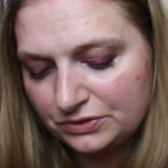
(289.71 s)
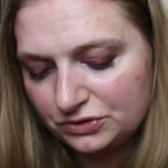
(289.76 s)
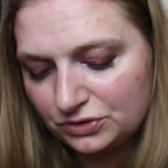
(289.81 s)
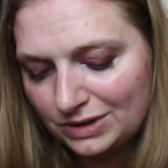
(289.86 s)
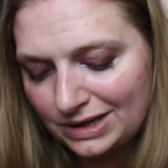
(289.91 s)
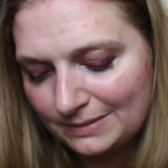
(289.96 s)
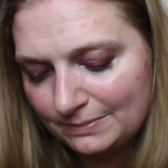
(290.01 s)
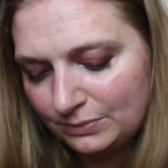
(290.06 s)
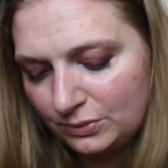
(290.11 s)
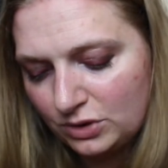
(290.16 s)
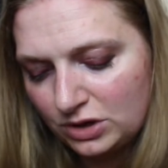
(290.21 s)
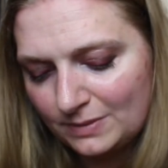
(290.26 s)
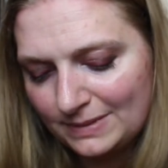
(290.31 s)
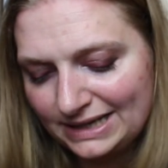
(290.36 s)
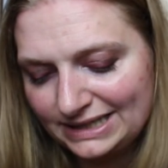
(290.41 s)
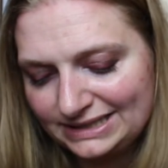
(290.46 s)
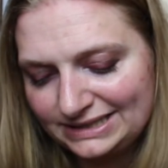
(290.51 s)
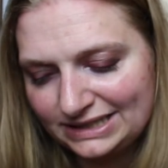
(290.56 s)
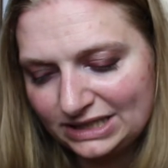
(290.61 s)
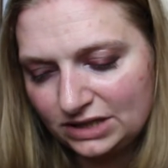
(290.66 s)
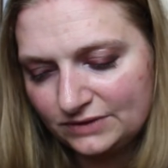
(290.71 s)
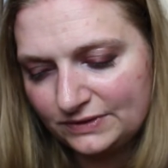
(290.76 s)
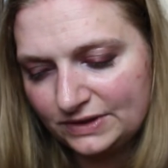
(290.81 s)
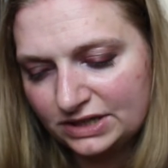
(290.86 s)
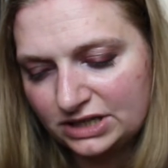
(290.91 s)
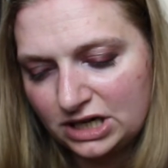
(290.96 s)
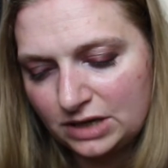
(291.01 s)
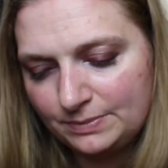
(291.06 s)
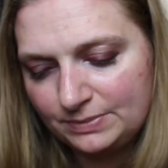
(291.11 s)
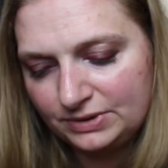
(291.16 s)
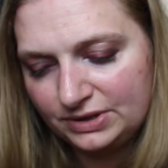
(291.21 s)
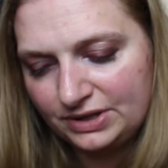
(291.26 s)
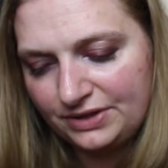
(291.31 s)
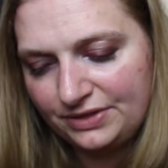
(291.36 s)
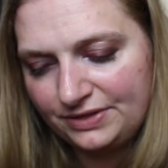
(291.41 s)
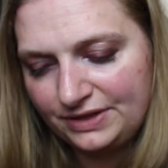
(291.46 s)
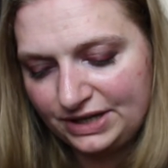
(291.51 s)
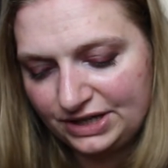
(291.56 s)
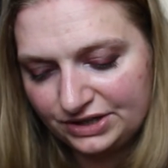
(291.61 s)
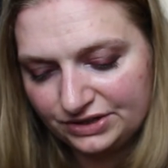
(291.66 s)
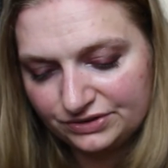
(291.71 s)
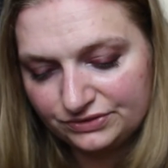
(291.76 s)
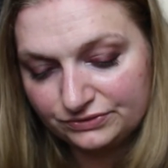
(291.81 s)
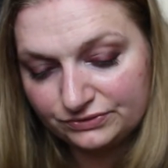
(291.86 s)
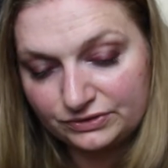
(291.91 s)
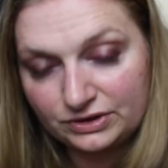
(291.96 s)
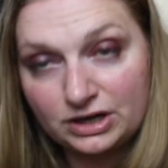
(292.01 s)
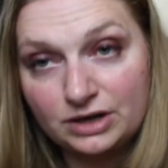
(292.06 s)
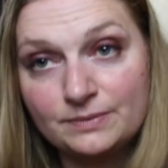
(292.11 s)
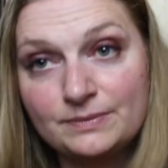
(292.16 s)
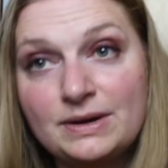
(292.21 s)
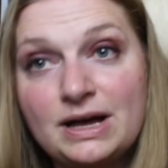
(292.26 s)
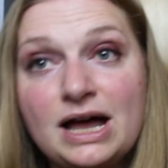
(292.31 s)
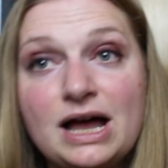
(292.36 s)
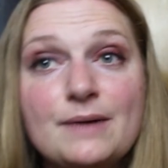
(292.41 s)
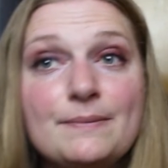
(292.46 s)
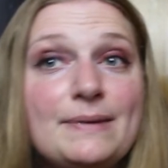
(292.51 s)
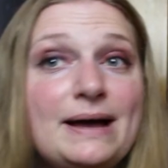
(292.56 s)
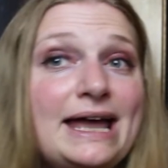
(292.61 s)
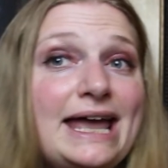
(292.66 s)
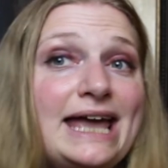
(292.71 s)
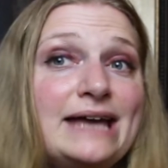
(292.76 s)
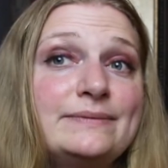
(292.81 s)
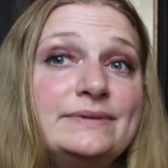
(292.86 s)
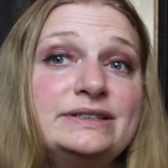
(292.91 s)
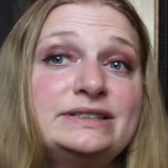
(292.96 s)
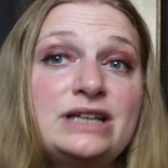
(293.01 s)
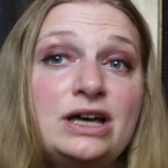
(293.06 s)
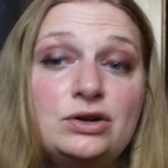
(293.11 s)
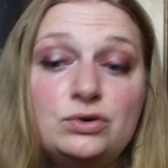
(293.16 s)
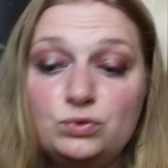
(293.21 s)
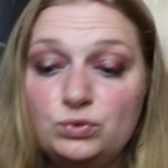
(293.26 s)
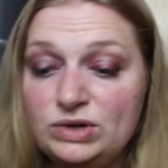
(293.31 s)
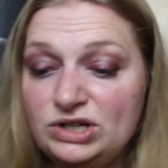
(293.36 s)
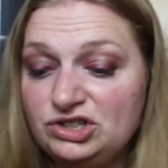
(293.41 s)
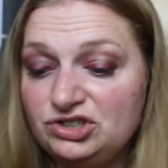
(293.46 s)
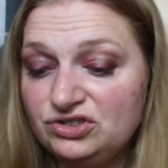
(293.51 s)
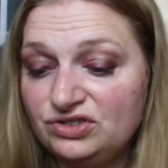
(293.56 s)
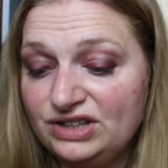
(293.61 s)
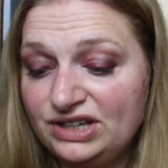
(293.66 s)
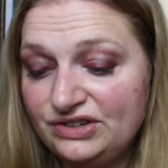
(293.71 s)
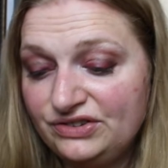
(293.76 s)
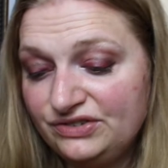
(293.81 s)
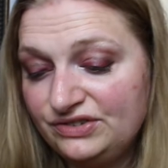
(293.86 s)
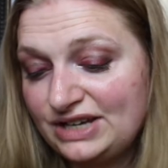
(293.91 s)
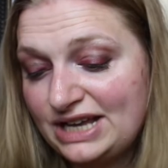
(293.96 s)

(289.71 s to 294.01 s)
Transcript: So I bought myself a couple of things from my Amazon wish list.